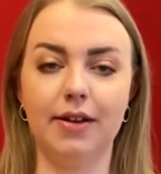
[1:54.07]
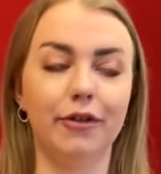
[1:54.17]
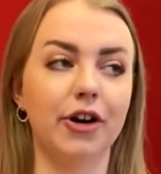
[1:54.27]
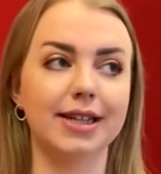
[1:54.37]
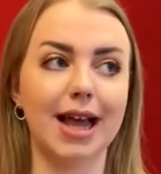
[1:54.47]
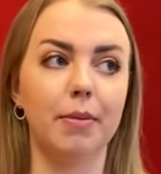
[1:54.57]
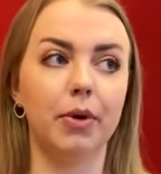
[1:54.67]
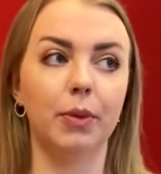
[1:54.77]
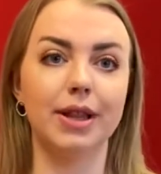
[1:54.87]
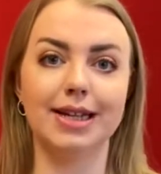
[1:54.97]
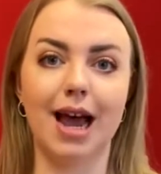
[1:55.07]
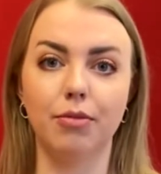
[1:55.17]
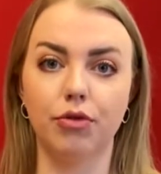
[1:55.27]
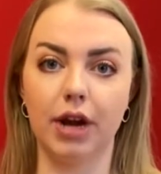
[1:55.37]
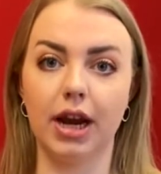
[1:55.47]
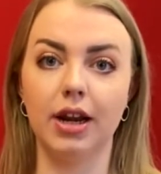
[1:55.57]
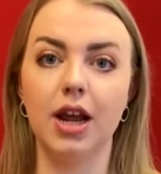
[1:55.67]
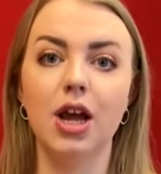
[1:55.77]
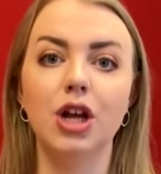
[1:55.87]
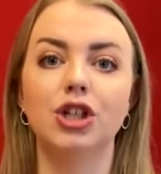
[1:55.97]
For example, with a tambourine,
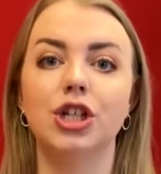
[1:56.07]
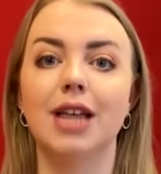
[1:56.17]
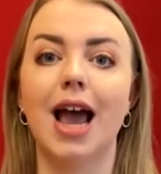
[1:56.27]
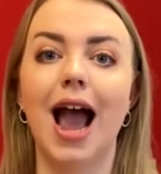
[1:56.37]
just